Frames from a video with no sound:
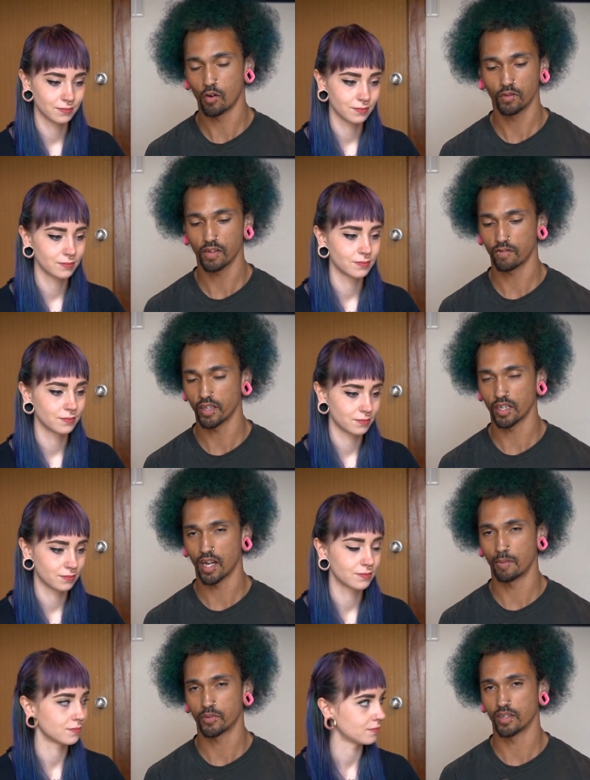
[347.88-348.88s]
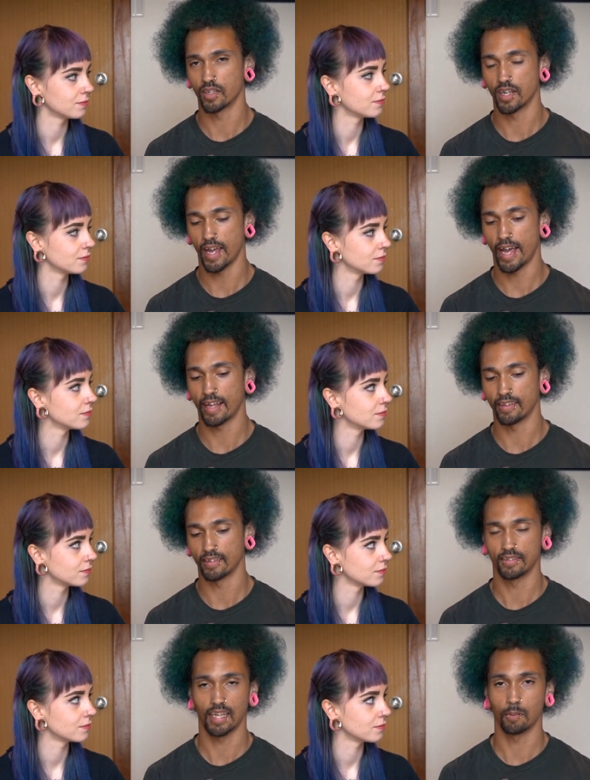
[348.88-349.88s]
Speaker 1: only vegan option at this
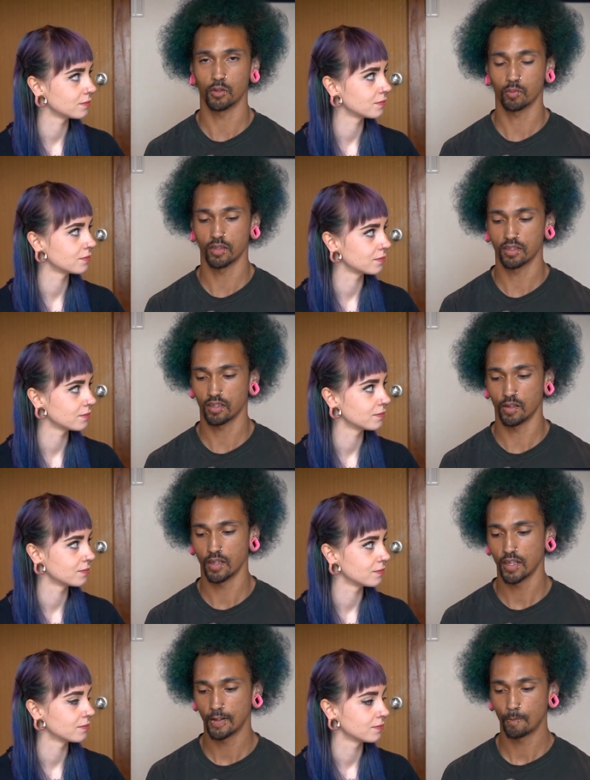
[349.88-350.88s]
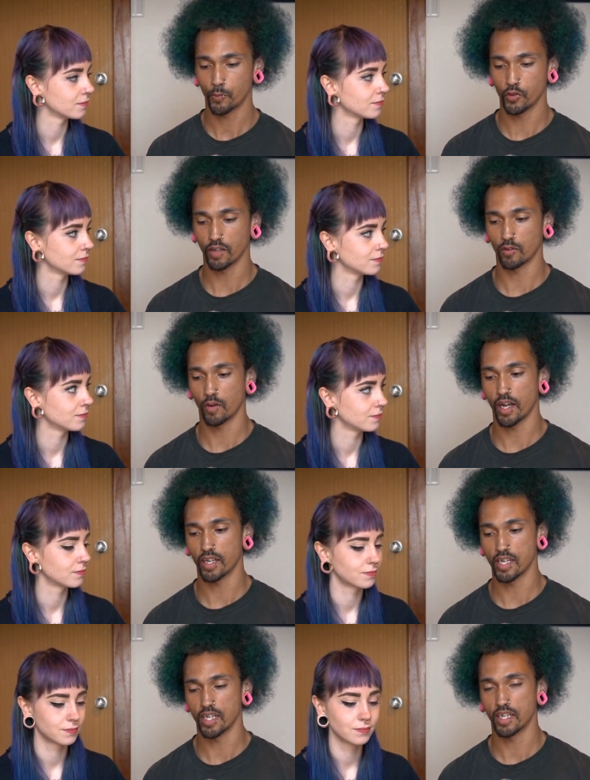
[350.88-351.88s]
establishment. So you get
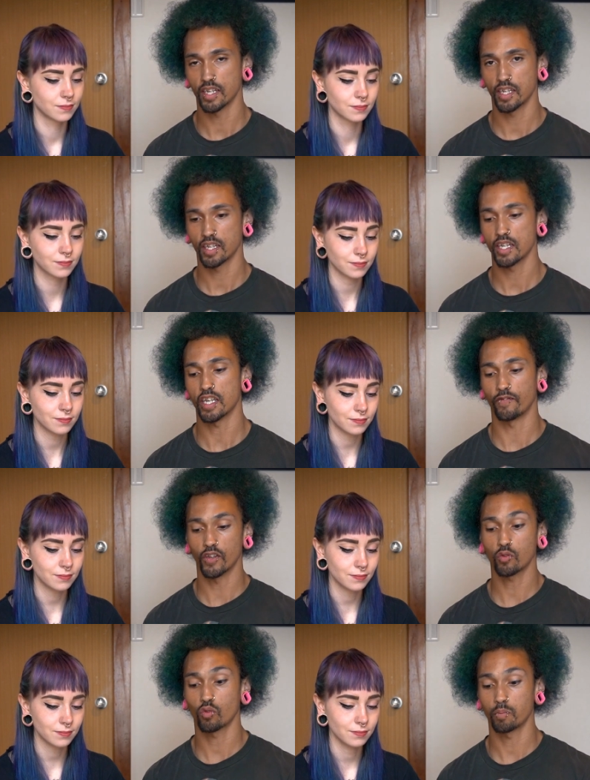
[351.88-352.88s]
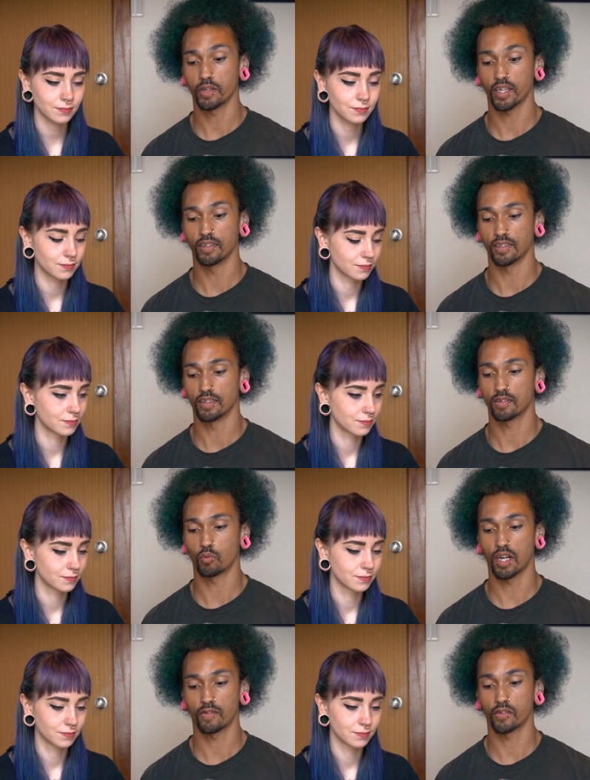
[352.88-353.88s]
variety in this one because it's
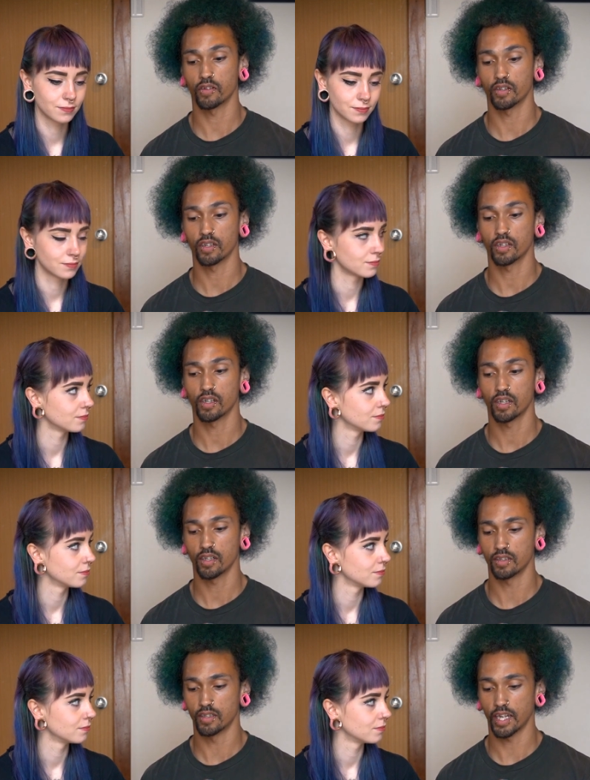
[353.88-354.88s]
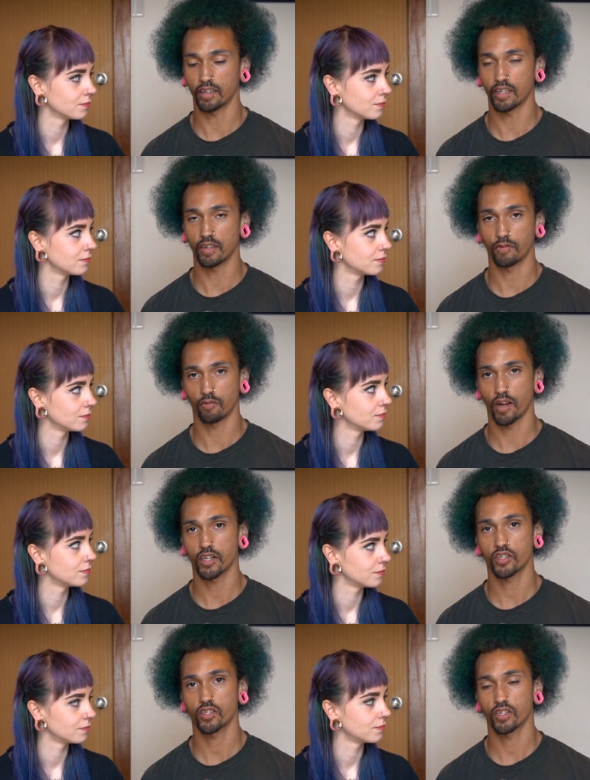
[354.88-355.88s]
whatever daily
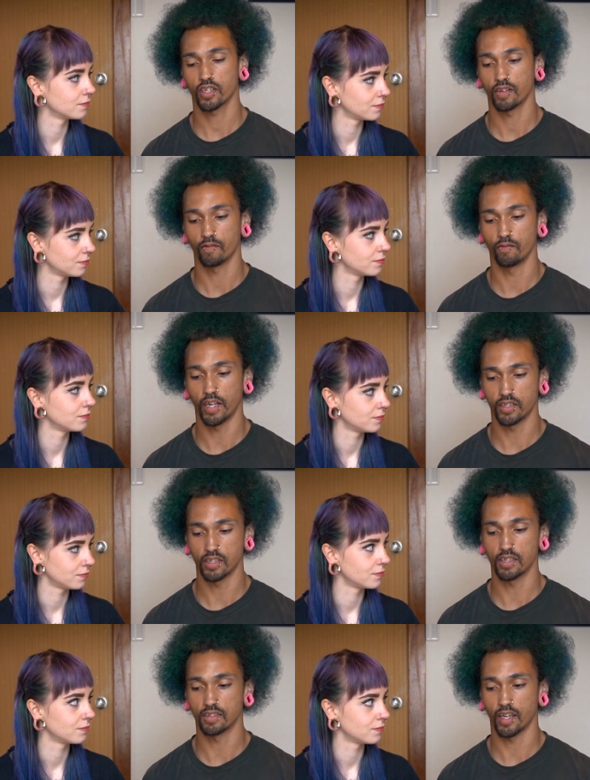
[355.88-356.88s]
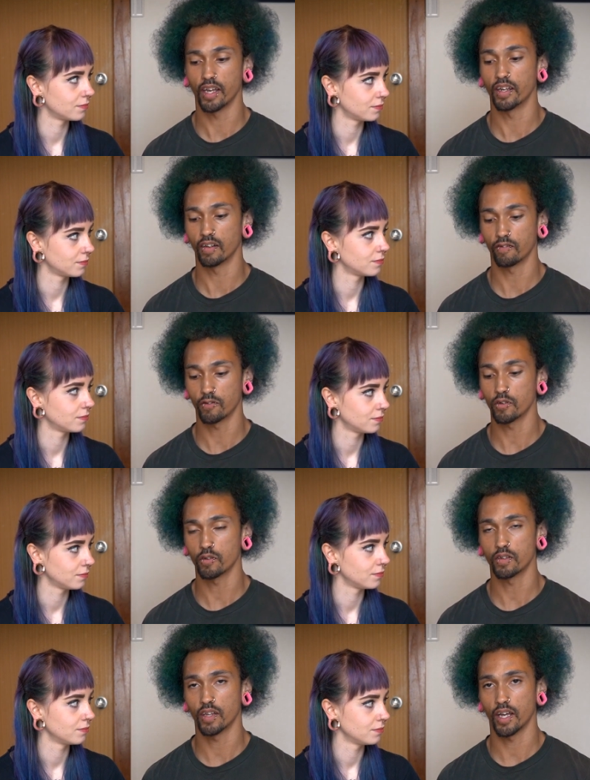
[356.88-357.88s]
fresh veggies and
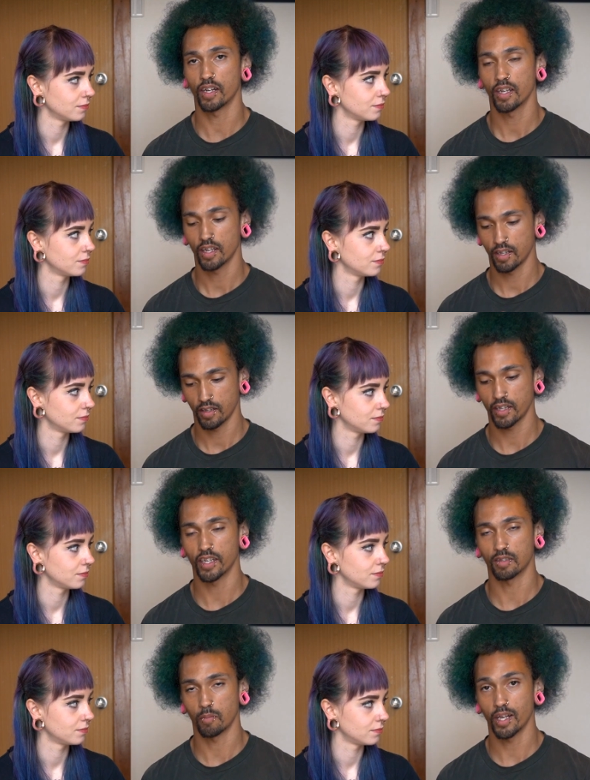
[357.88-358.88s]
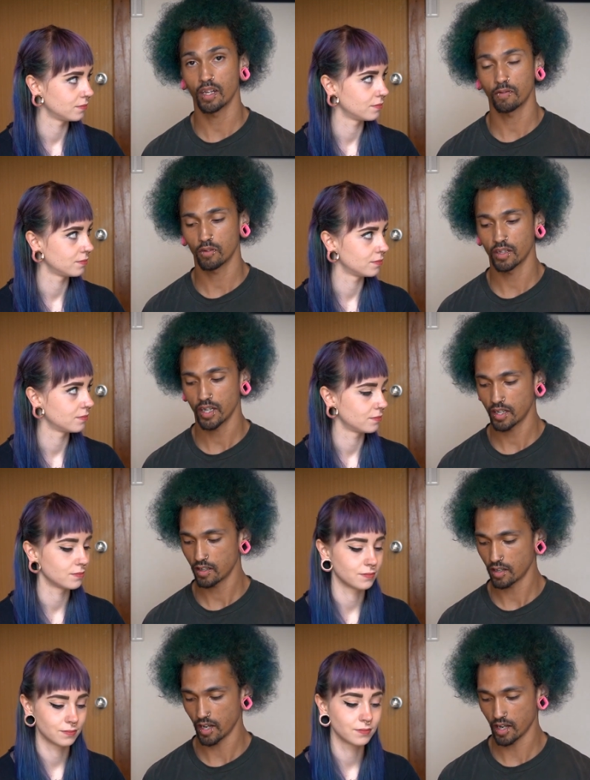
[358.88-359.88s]
food that he has made at Funadeya
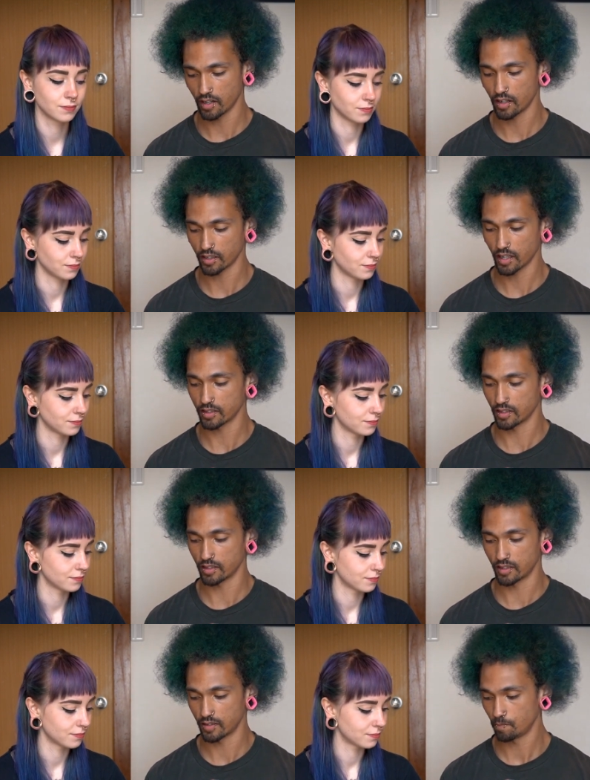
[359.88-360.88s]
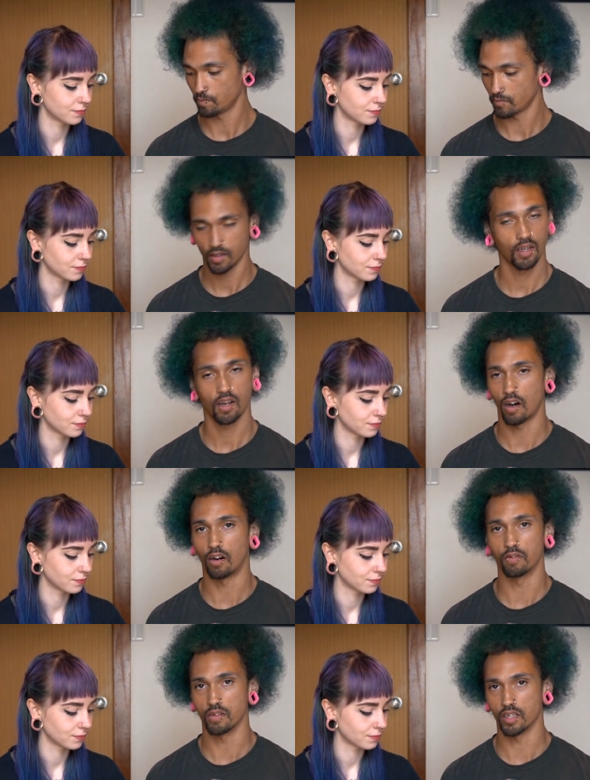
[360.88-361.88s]
and Hakata
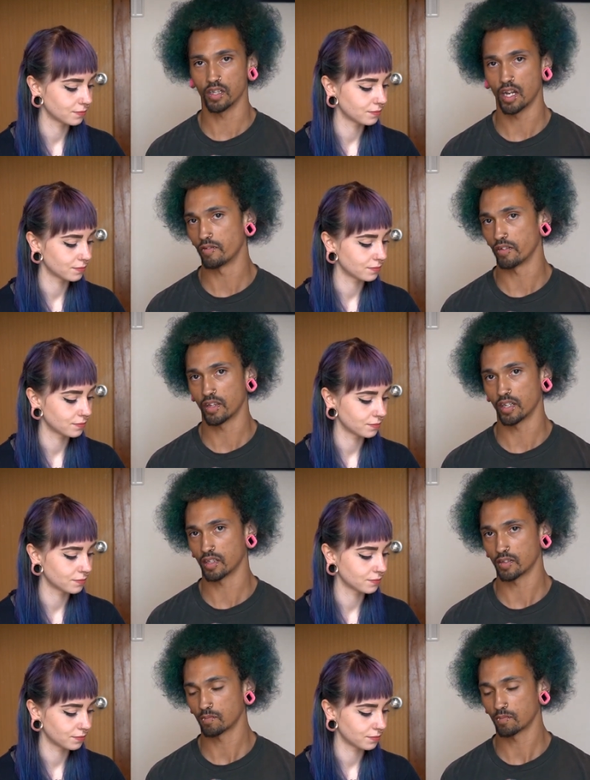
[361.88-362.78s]
all vegan, everything,